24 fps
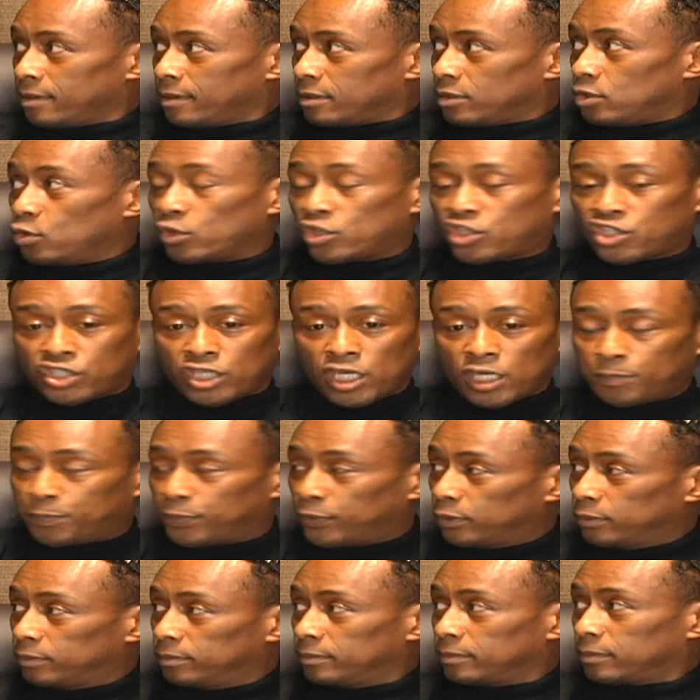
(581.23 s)
You a
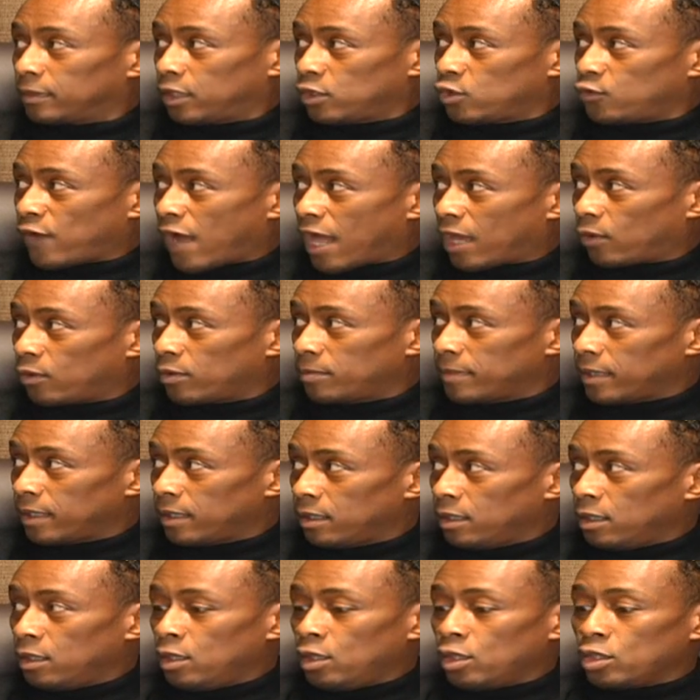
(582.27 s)
sheeple. Are you following me?
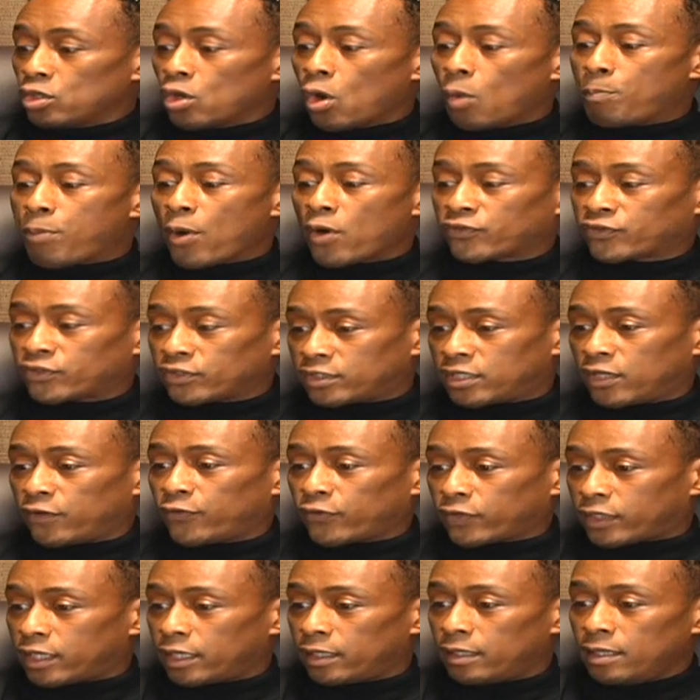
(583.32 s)
Your birth
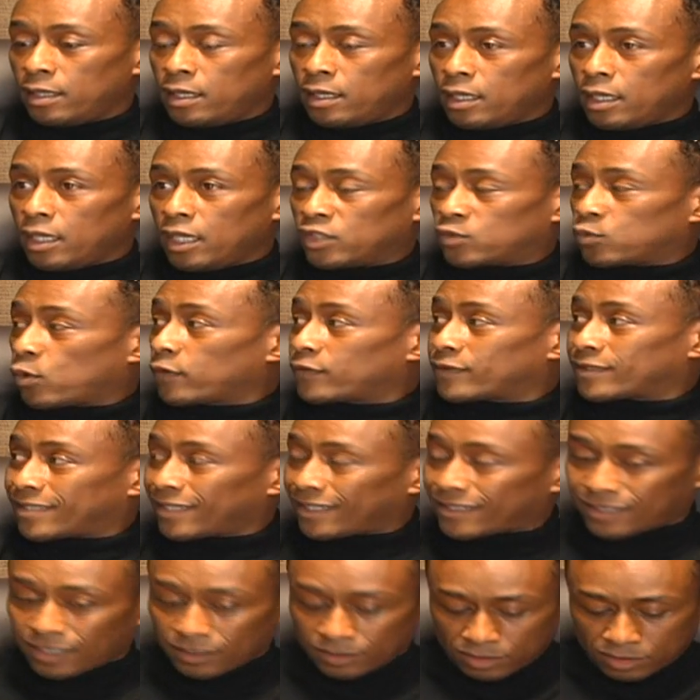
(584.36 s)
certificate is worth
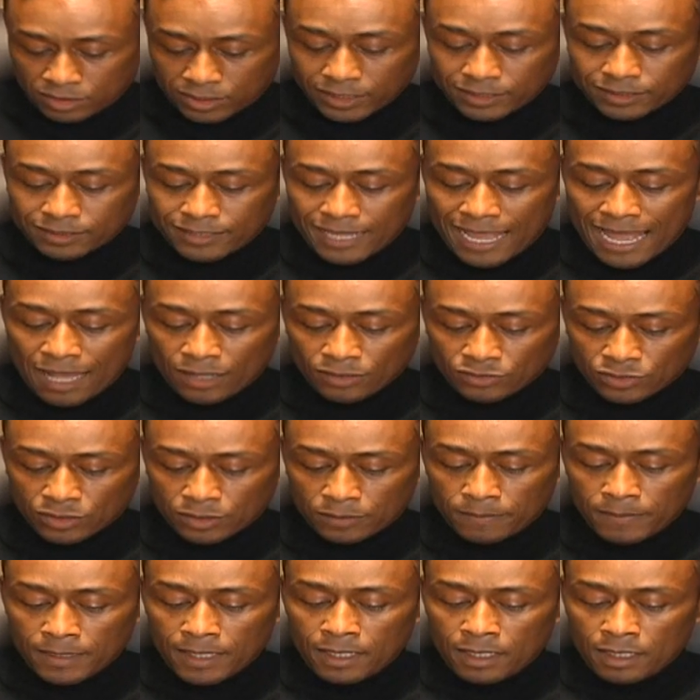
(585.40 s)

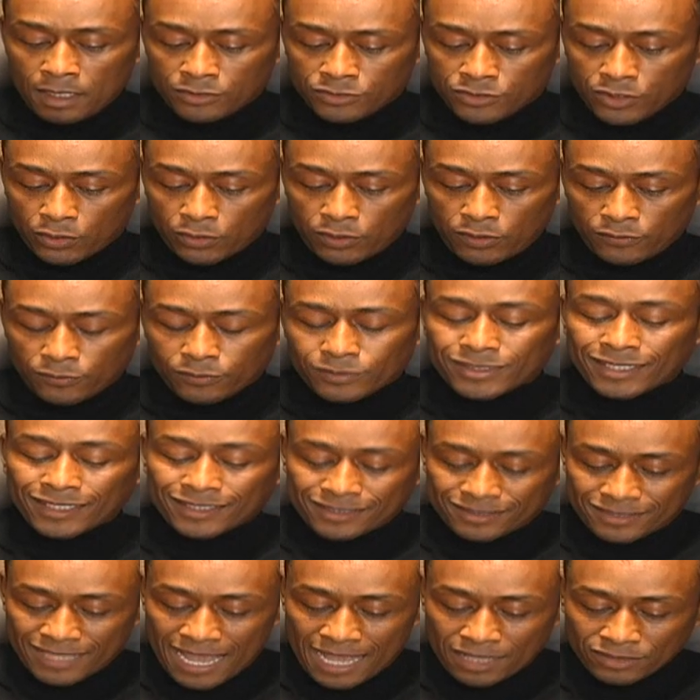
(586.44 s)

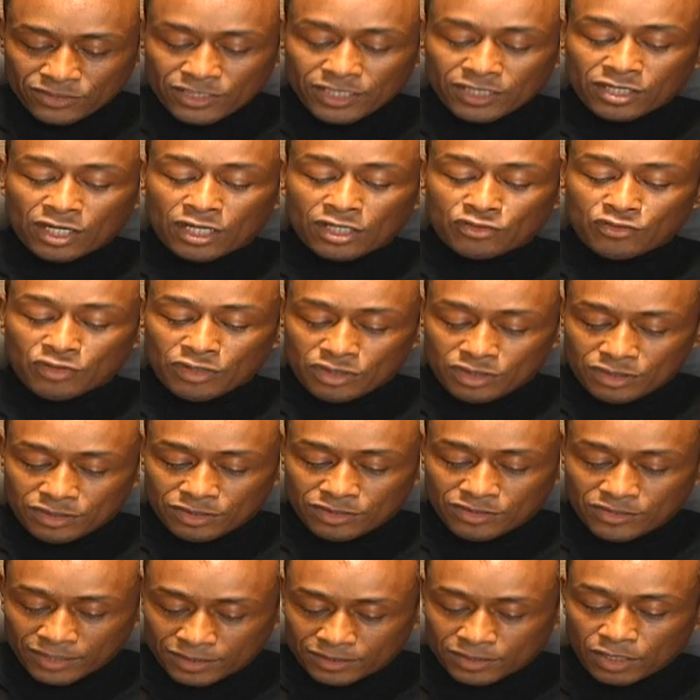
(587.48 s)

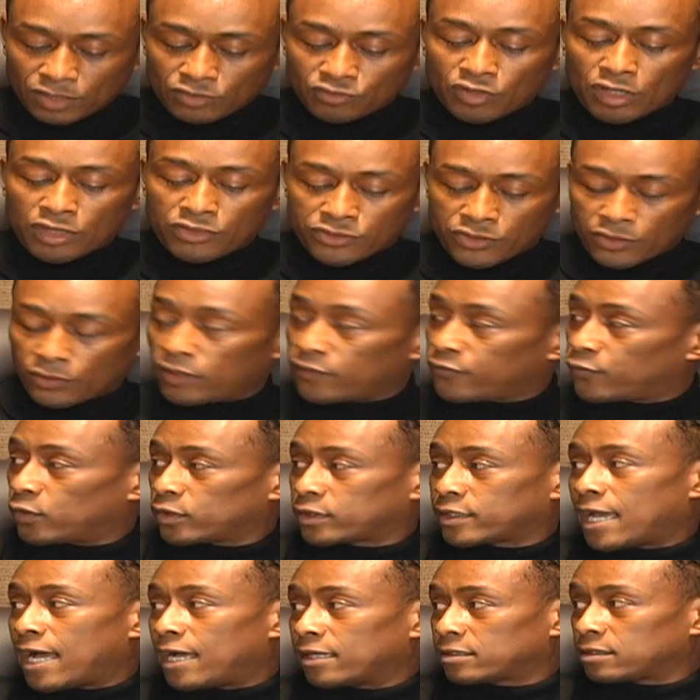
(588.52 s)

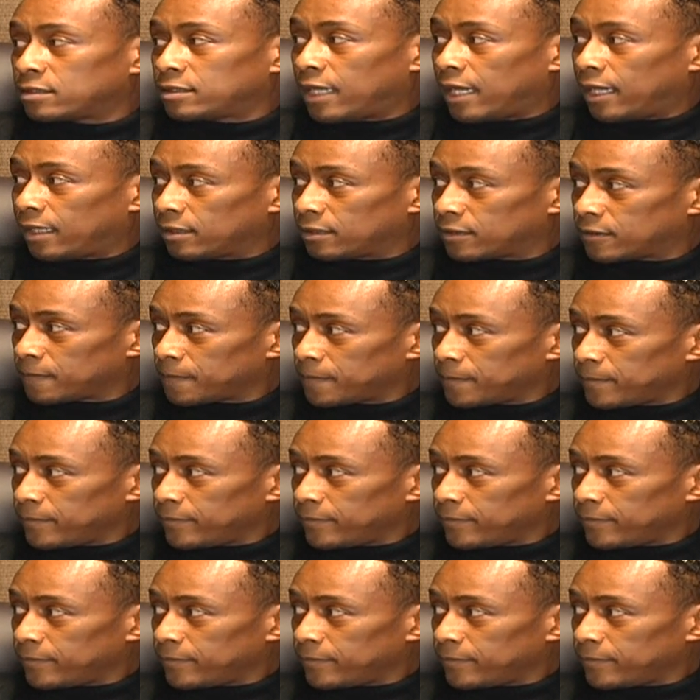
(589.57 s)
$634,000.